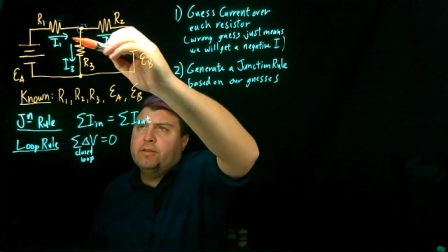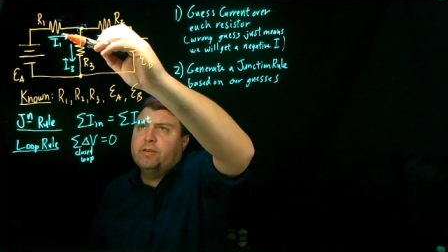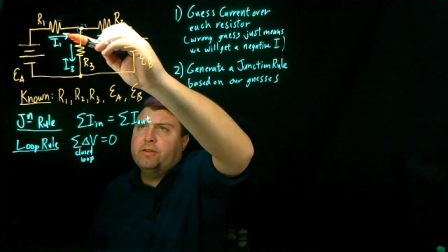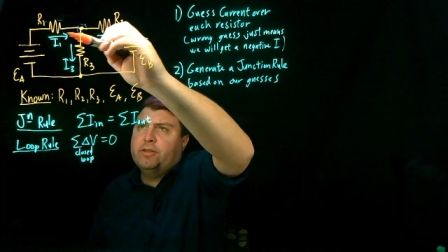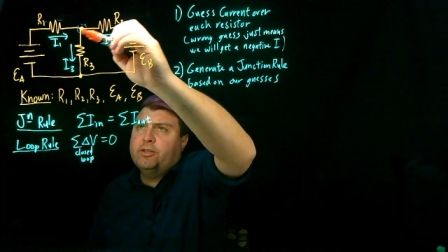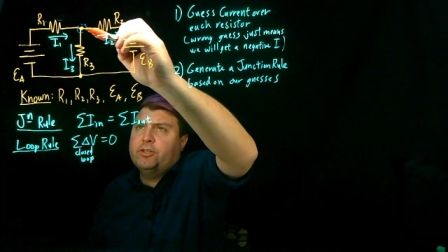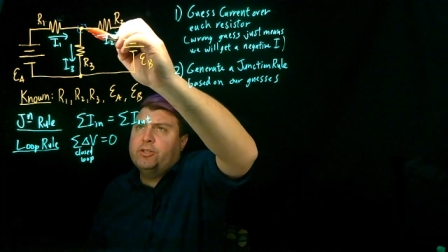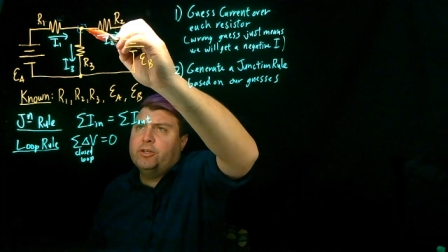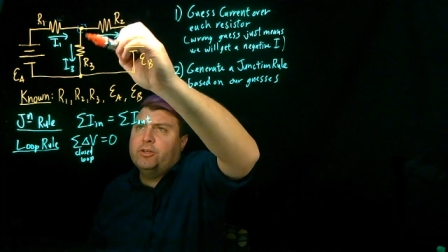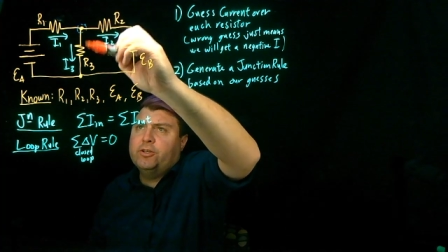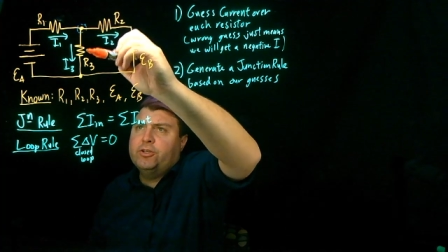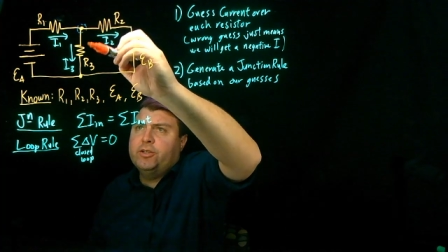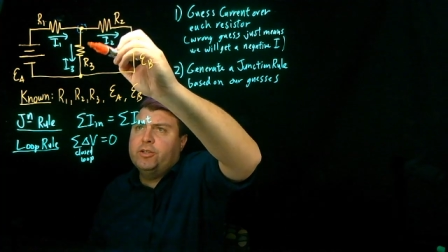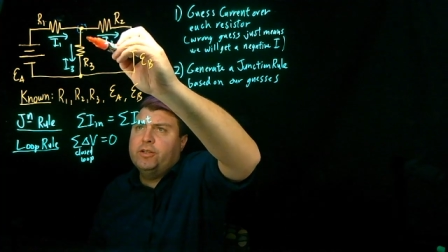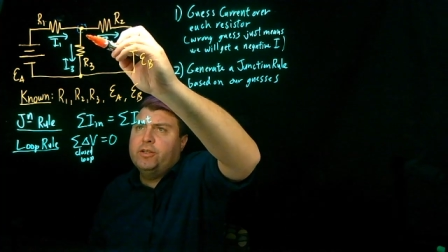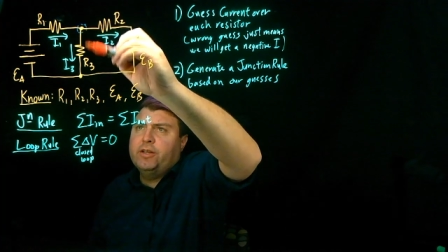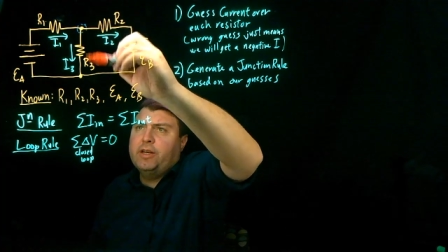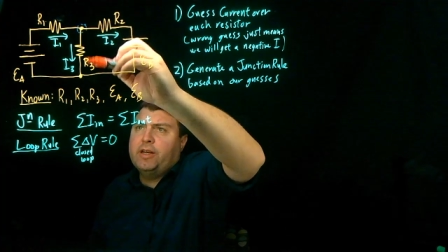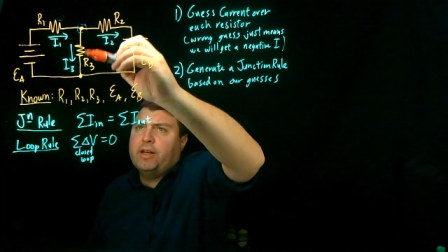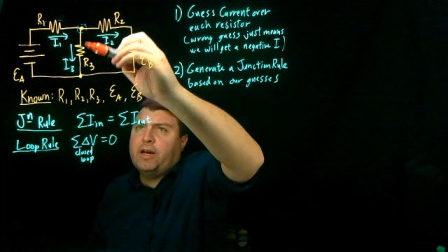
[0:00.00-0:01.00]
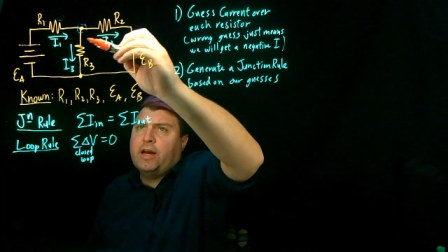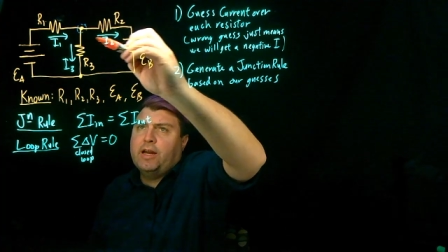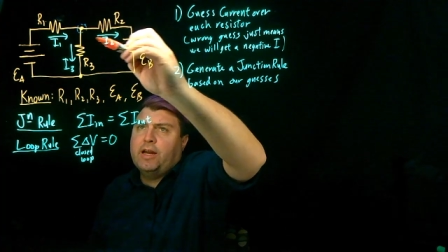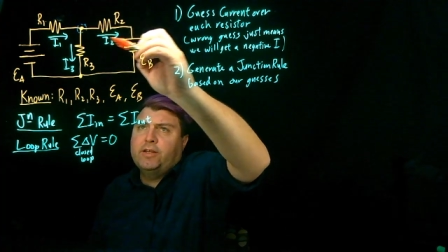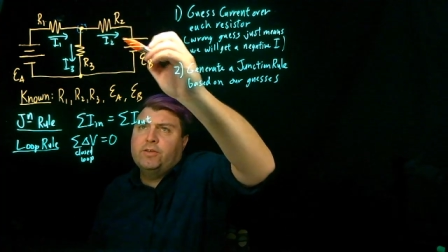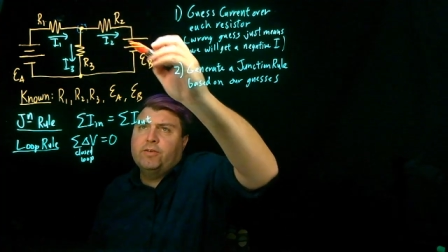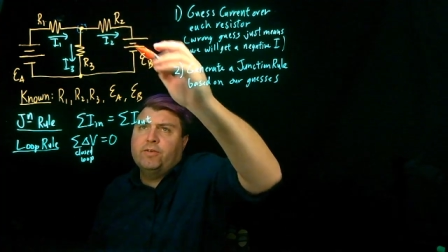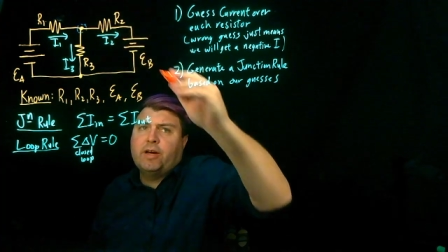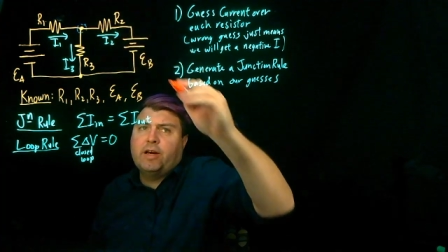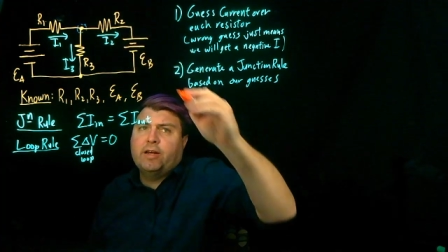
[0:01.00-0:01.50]
the junction, and I2
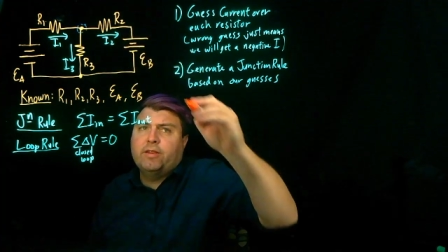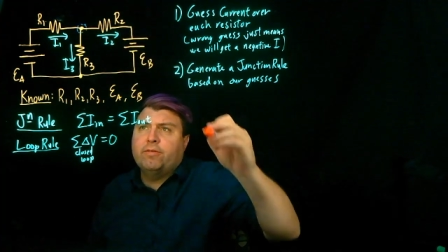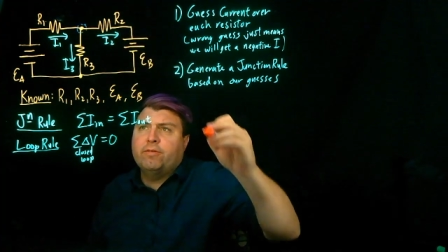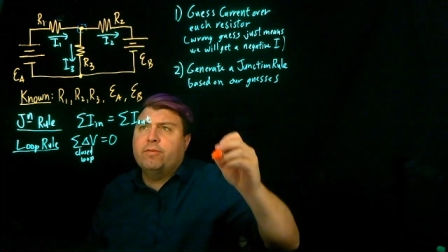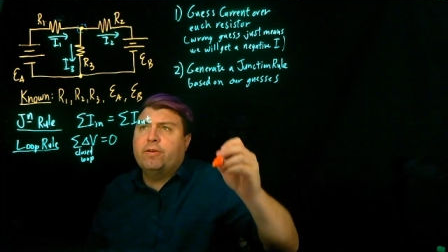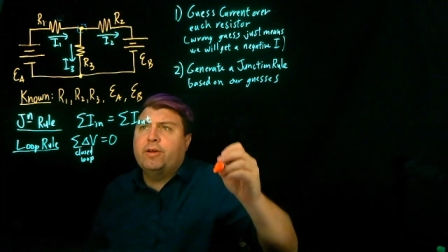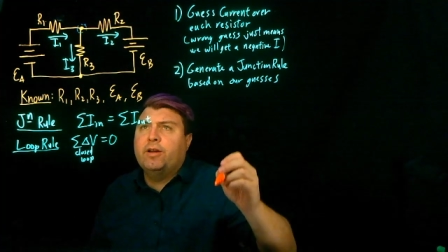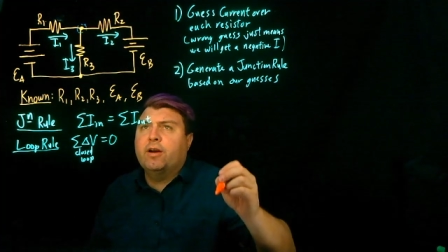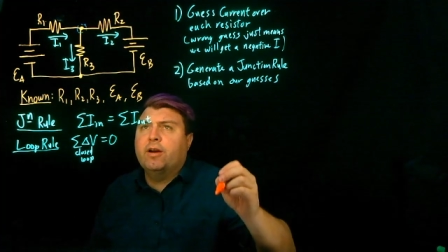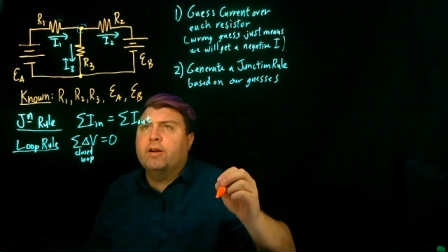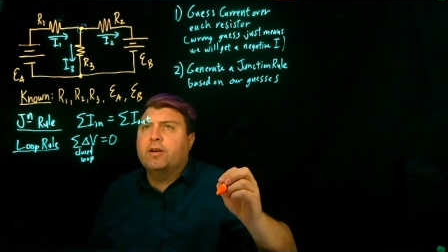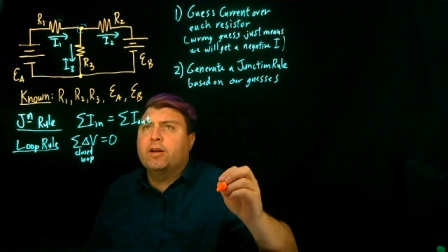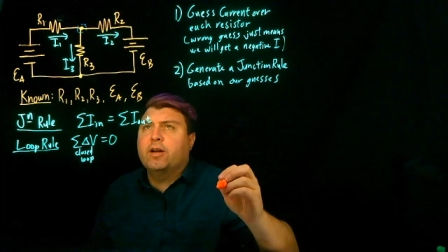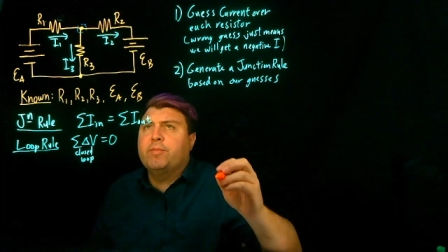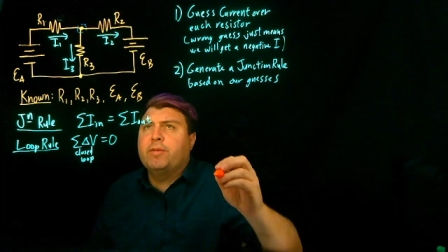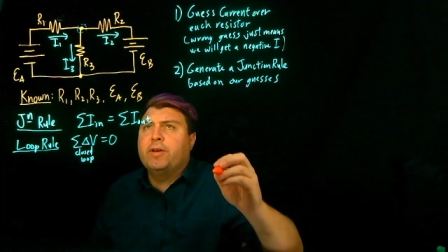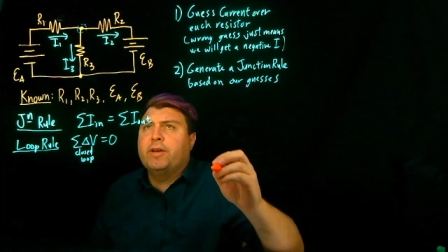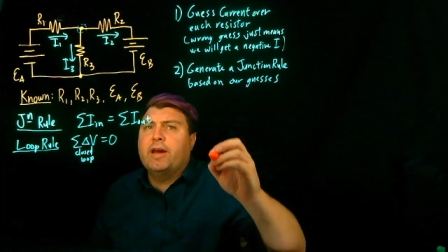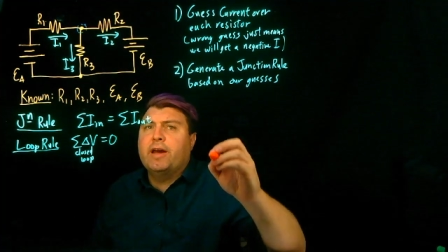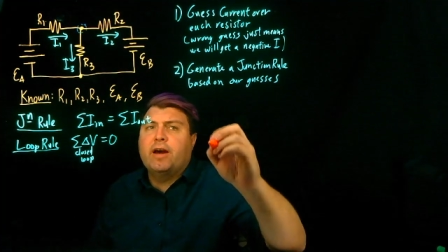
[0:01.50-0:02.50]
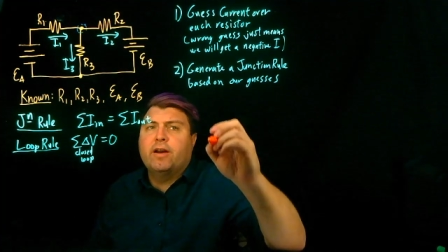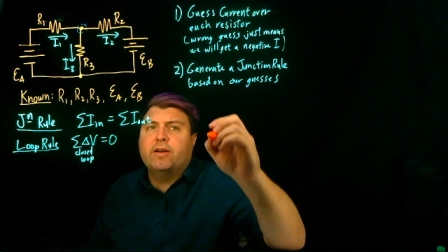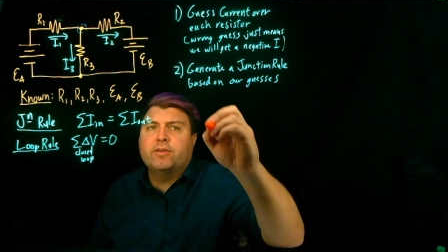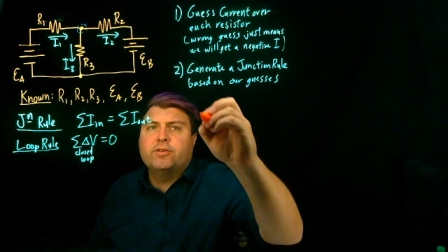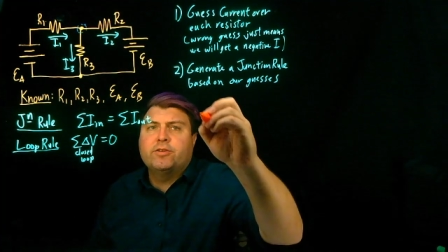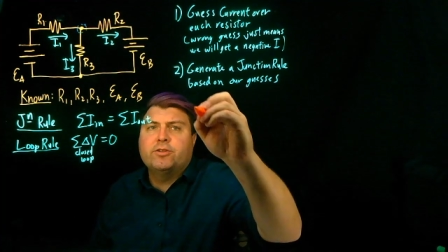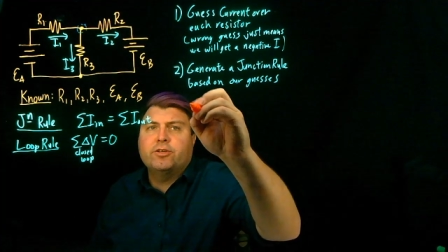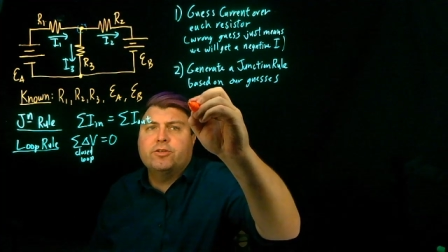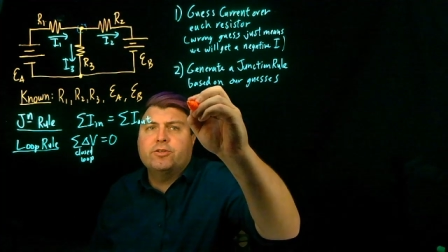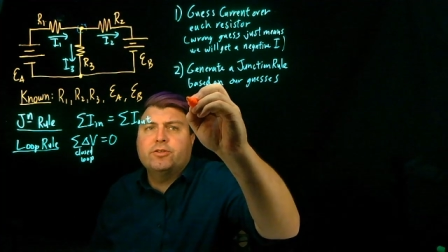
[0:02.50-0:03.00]
and I3 are coming out of the
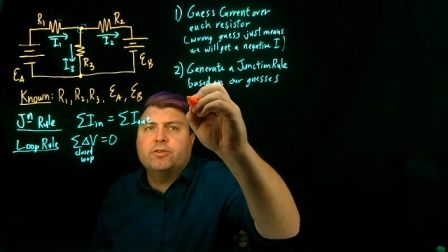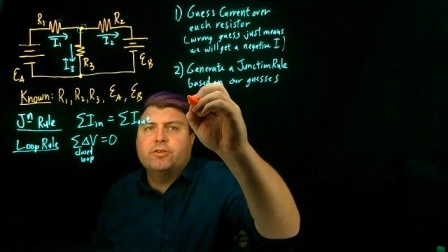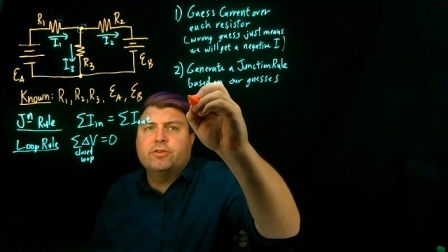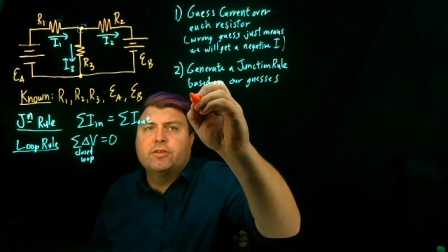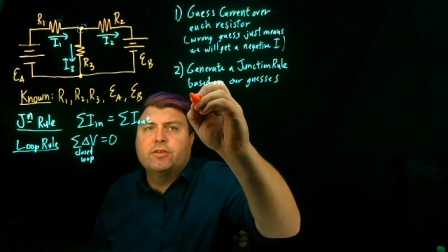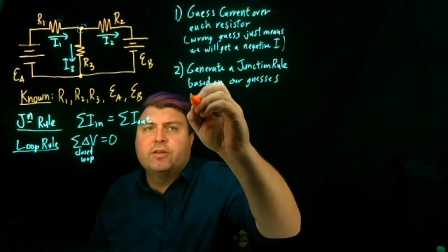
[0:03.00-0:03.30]
junction.